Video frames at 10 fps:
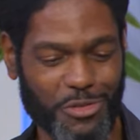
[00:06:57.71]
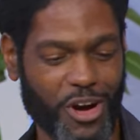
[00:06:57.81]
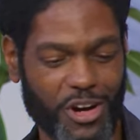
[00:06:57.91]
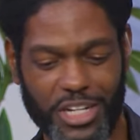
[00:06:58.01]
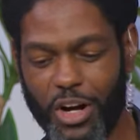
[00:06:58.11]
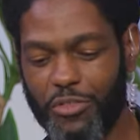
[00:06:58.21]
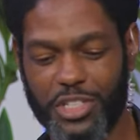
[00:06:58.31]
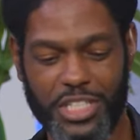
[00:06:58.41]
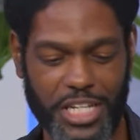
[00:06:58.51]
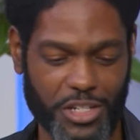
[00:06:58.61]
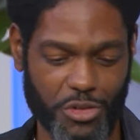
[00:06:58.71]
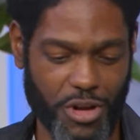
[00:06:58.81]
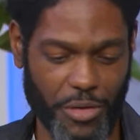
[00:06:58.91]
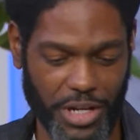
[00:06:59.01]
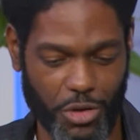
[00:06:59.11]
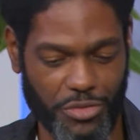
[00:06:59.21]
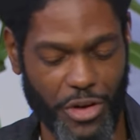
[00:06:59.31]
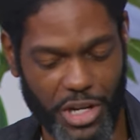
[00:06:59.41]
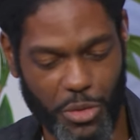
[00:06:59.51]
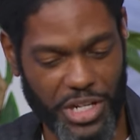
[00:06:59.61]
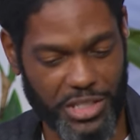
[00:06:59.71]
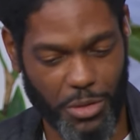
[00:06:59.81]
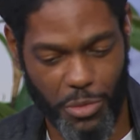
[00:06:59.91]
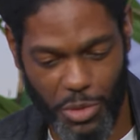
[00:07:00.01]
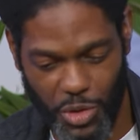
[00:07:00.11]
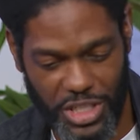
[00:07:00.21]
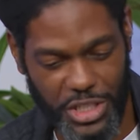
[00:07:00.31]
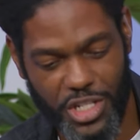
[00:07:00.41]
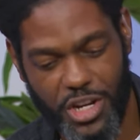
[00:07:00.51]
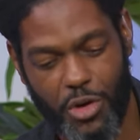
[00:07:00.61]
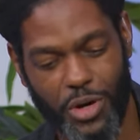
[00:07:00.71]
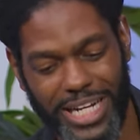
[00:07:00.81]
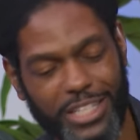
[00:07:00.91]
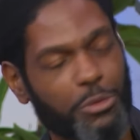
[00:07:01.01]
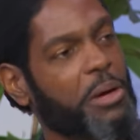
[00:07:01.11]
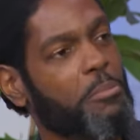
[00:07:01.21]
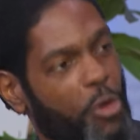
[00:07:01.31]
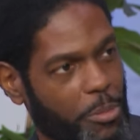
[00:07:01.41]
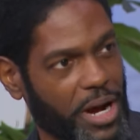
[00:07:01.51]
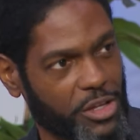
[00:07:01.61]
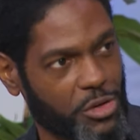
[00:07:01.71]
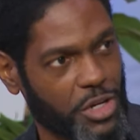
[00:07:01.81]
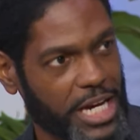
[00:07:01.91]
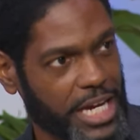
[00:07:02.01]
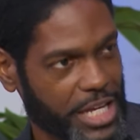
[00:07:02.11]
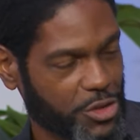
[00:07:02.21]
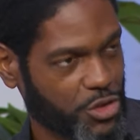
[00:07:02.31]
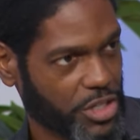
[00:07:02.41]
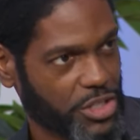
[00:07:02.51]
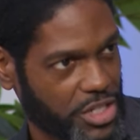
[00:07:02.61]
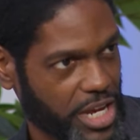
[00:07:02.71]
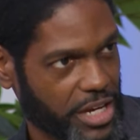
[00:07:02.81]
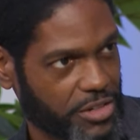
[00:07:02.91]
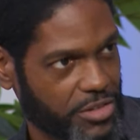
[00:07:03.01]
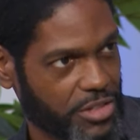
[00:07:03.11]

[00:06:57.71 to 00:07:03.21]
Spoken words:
Farah, obviously you know it goes very quick, so we want to know a little bit more about you in 60 seconds.